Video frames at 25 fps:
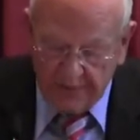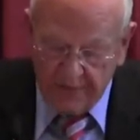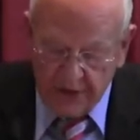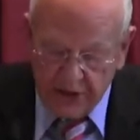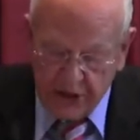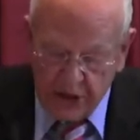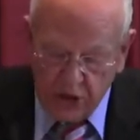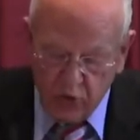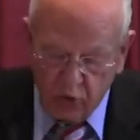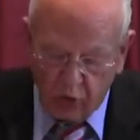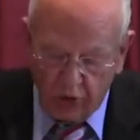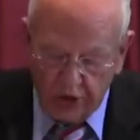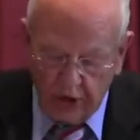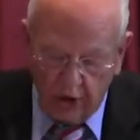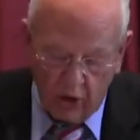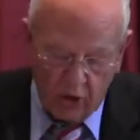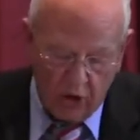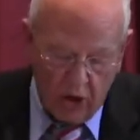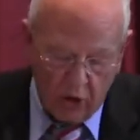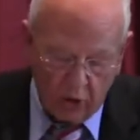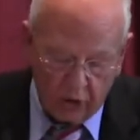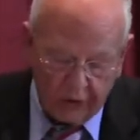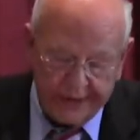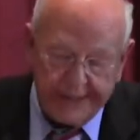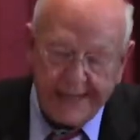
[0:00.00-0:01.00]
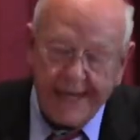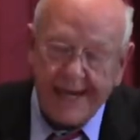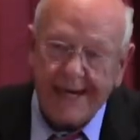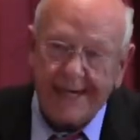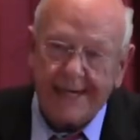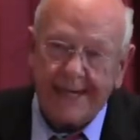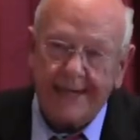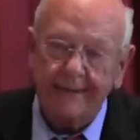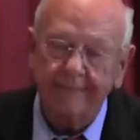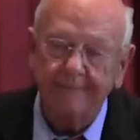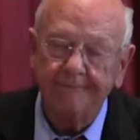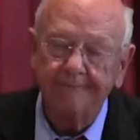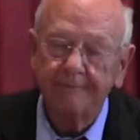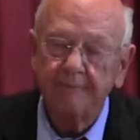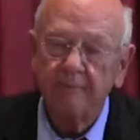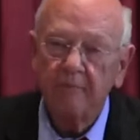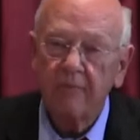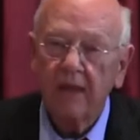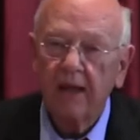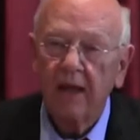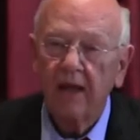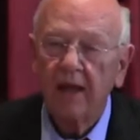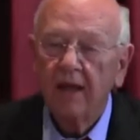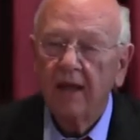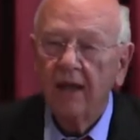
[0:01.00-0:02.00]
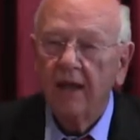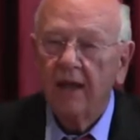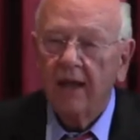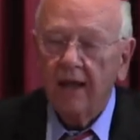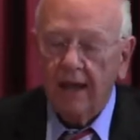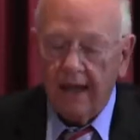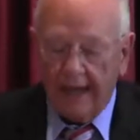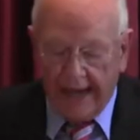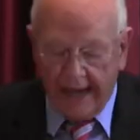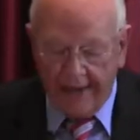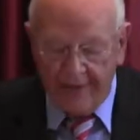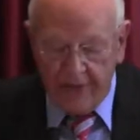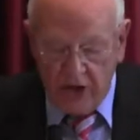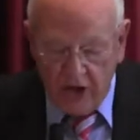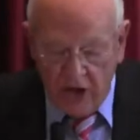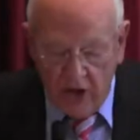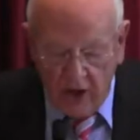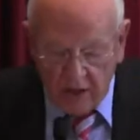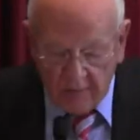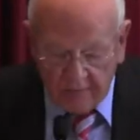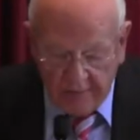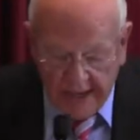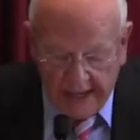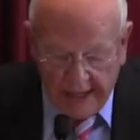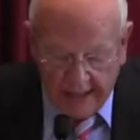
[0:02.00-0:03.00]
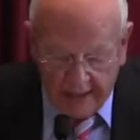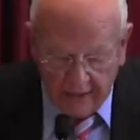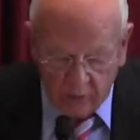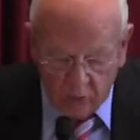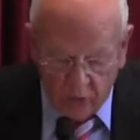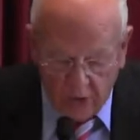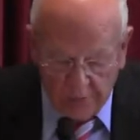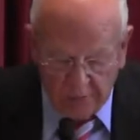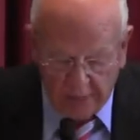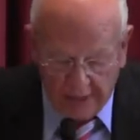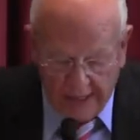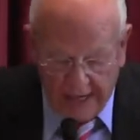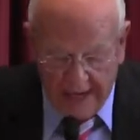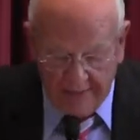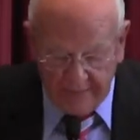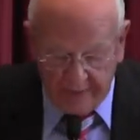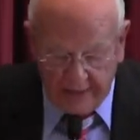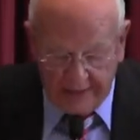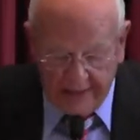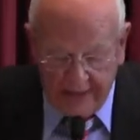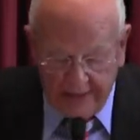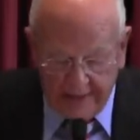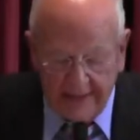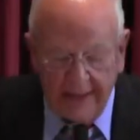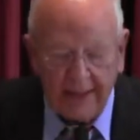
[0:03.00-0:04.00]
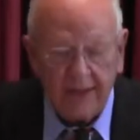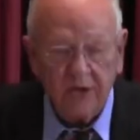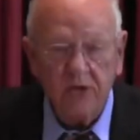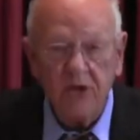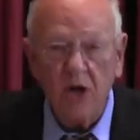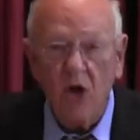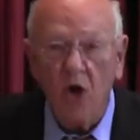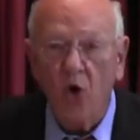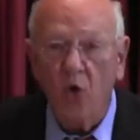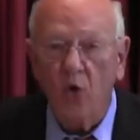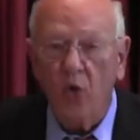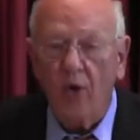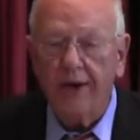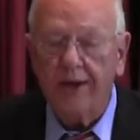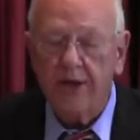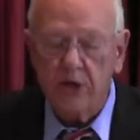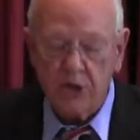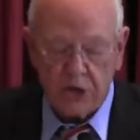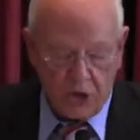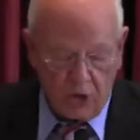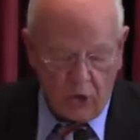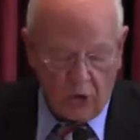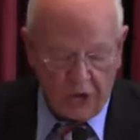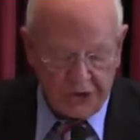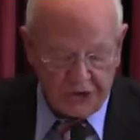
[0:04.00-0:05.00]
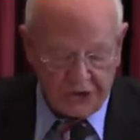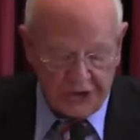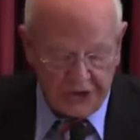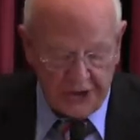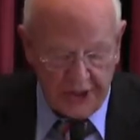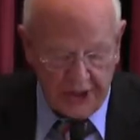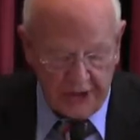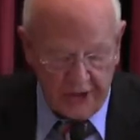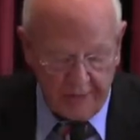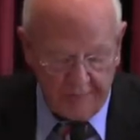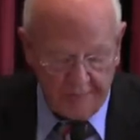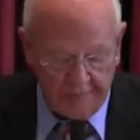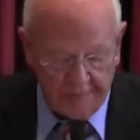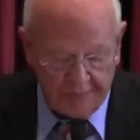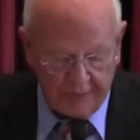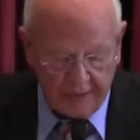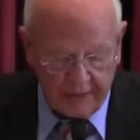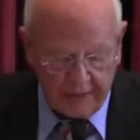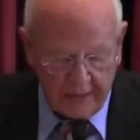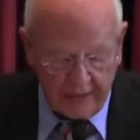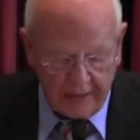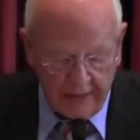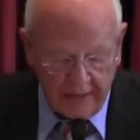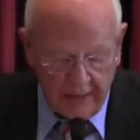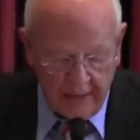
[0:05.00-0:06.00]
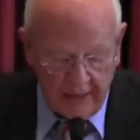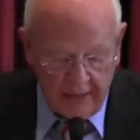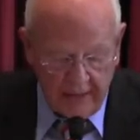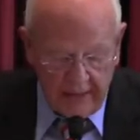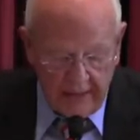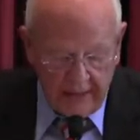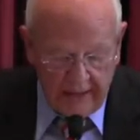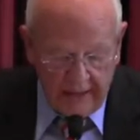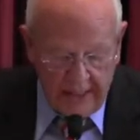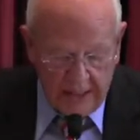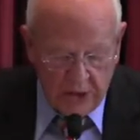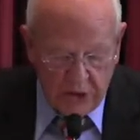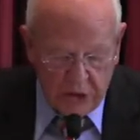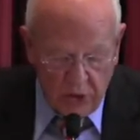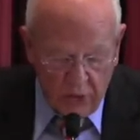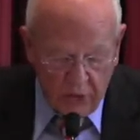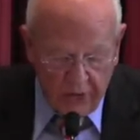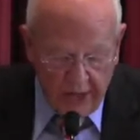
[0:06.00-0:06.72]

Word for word: services were no longer needed. And the young man replied that he didn't know what he was going to do. And